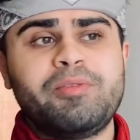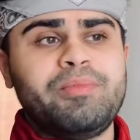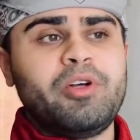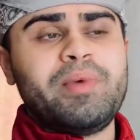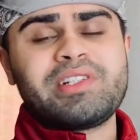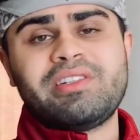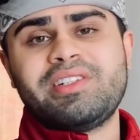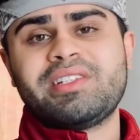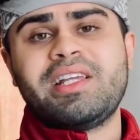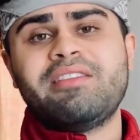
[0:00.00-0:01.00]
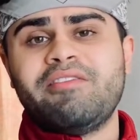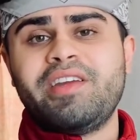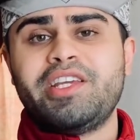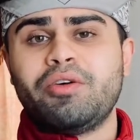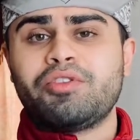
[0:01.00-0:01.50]
they'll basically send the
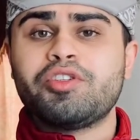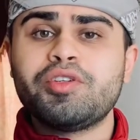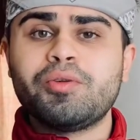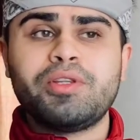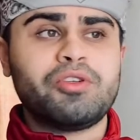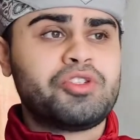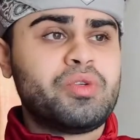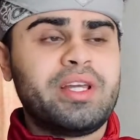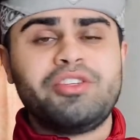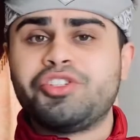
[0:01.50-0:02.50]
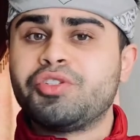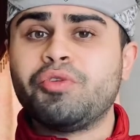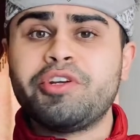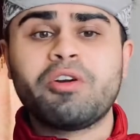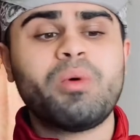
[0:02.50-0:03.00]
video to you they'll shoot it in their
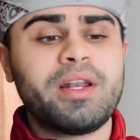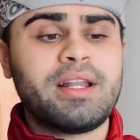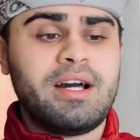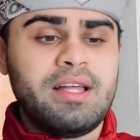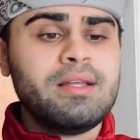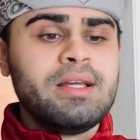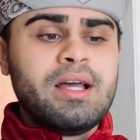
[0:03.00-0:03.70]
studio or whatnot